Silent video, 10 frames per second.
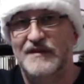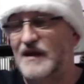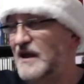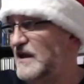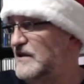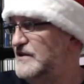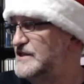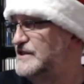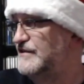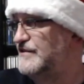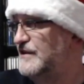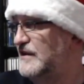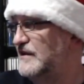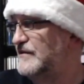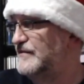It hurts to
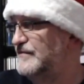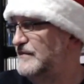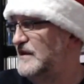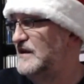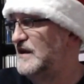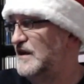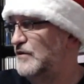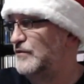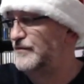think. There you go.